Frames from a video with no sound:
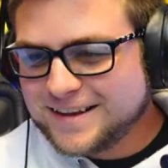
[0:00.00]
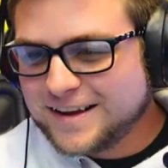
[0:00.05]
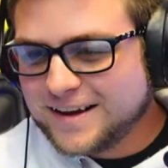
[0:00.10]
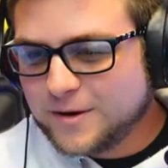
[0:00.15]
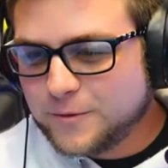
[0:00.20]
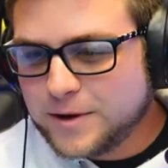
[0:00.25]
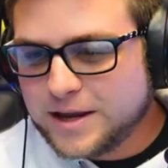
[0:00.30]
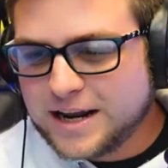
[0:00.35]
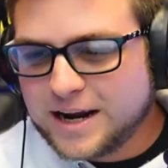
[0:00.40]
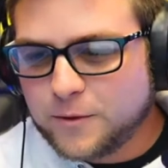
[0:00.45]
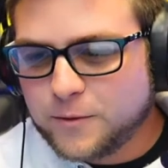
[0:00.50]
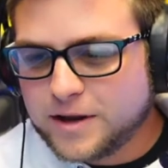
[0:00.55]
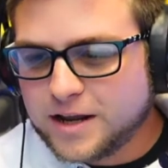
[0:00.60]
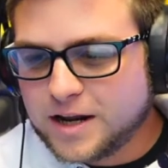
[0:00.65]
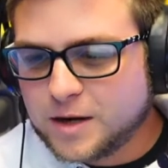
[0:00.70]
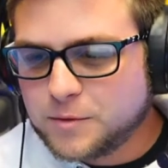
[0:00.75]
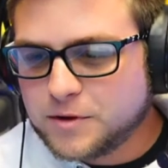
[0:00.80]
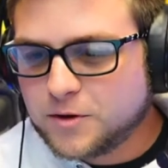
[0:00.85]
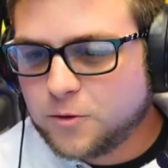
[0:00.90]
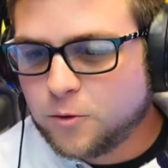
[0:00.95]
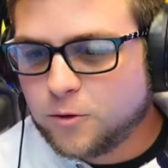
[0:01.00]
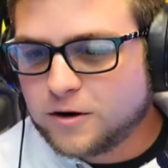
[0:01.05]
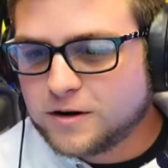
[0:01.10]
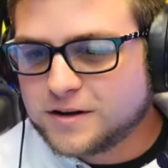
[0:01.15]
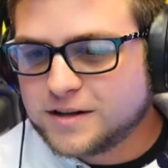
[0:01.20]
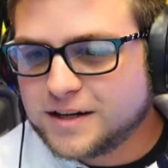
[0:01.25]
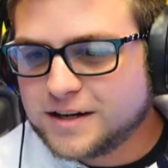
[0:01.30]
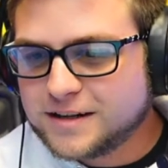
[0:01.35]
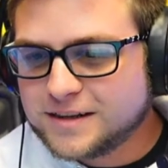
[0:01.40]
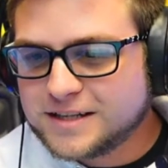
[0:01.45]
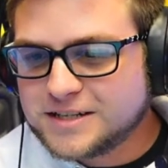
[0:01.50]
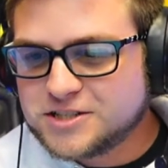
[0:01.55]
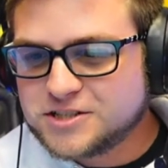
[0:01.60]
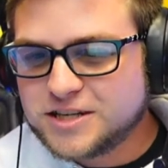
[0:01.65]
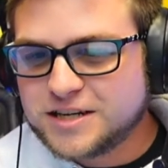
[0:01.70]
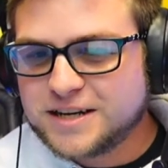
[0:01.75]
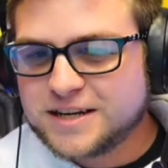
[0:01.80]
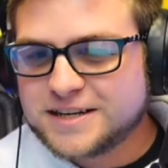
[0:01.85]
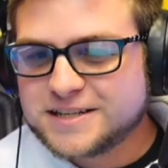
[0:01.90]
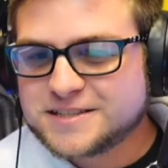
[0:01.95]
Uh, we got we got to be quarantined. At least
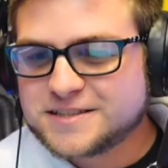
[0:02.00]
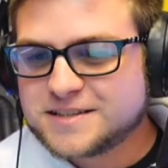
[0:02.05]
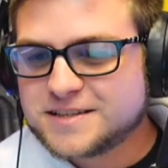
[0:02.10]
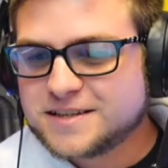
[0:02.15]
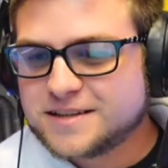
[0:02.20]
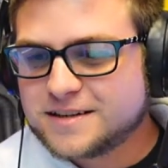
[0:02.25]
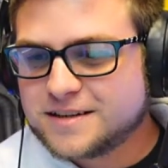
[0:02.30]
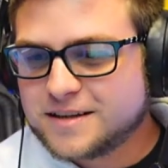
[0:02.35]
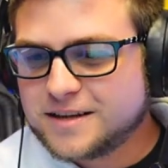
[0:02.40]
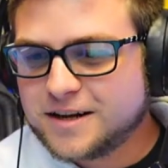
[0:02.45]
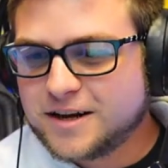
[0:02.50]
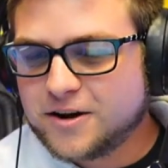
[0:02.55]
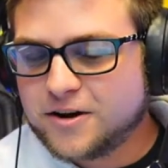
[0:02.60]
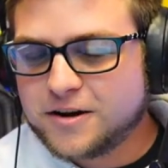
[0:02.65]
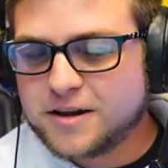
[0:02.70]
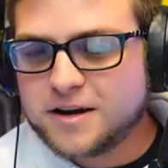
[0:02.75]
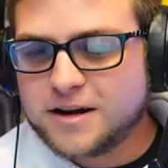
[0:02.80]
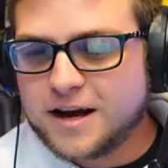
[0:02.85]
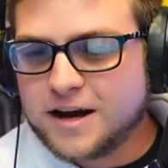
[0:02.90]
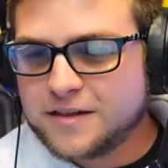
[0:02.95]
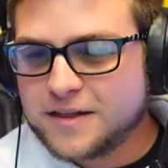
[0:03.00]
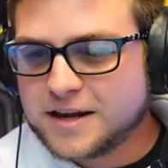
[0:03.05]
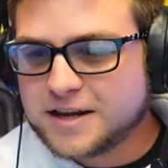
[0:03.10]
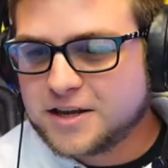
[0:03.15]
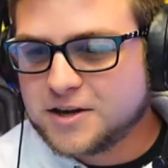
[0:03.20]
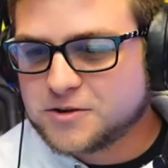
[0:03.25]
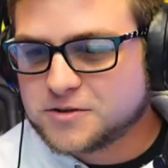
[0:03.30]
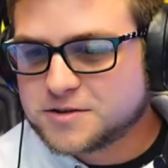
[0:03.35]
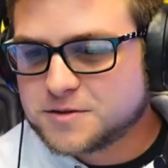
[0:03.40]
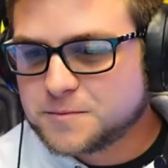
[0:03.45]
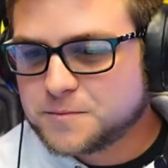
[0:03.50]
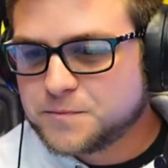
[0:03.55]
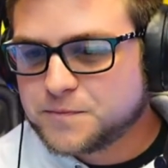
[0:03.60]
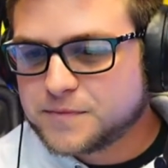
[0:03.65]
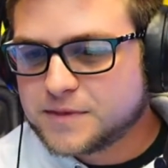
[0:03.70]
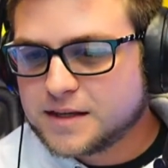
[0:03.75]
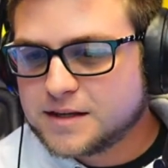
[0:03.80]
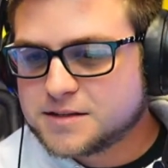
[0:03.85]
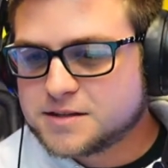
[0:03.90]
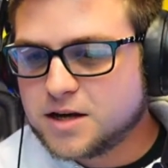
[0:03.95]
she does. You know you know how that goes.
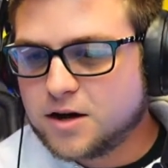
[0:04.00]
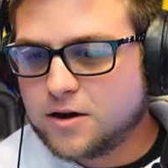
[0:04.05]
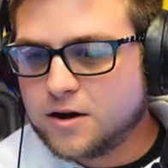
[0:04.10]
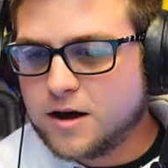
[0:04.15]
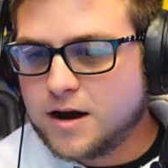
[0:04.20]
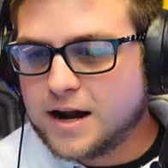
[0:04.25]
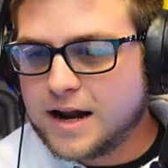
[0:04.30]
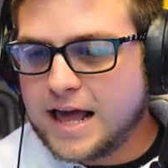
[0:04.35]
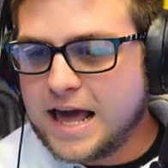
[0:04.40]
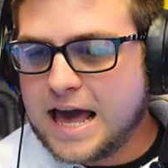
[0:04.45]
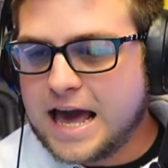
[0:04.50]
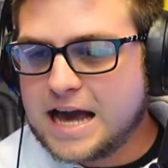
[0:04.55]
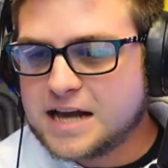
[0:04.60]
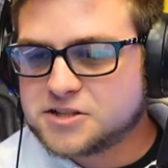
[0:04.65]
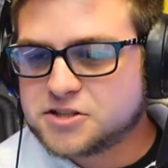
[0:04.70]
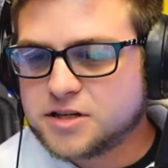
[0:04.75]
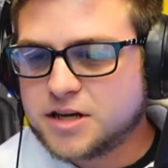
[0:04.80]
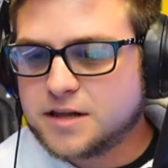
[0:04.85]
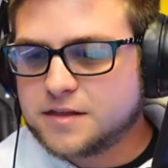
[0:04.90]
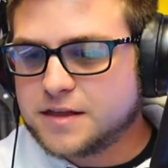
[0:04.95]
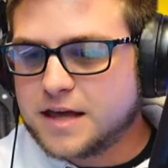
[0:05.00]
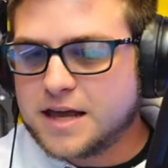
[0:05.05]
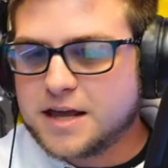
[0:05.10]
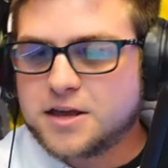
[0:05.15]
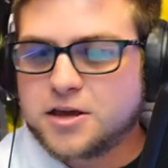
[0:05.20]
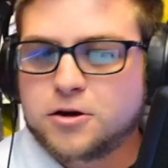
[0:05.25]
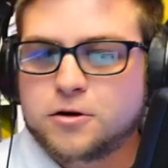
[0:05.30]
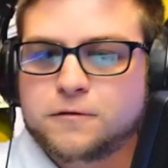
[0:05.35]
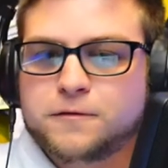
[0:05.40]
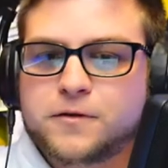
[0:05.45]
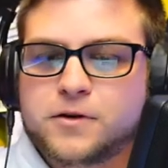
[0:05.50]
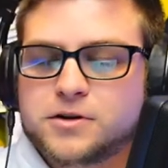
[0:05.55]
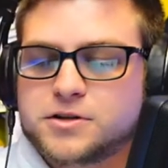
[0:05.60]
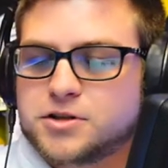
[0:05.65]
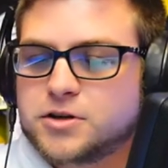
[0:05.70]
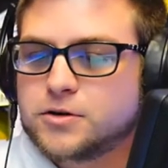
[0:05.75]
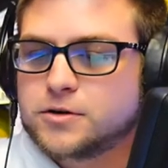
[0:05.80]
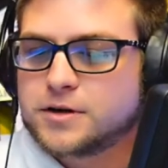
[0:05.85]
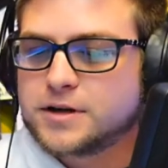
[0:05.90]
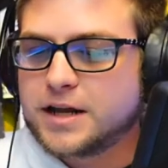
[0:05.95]
What's going on, Ashy? Thank you for
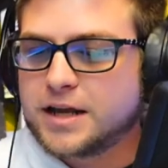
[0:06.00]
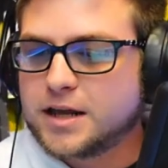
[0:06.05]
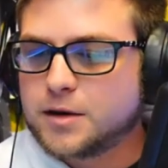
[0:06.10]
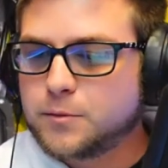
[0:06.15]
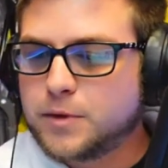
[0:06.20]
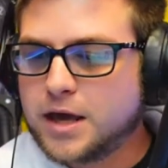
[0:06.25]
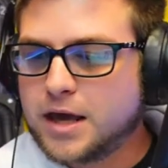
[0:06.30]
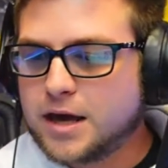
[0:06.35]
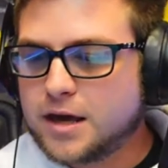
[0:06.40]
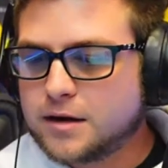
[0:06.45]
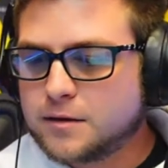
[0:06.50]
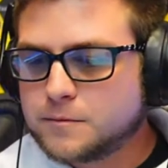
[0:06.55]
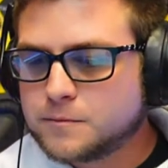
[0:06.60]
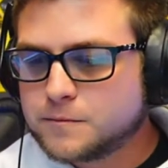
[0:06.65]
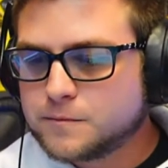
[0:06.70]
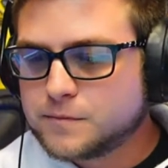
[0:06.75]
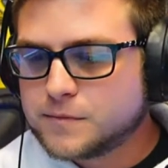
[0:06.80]
tuning in, man.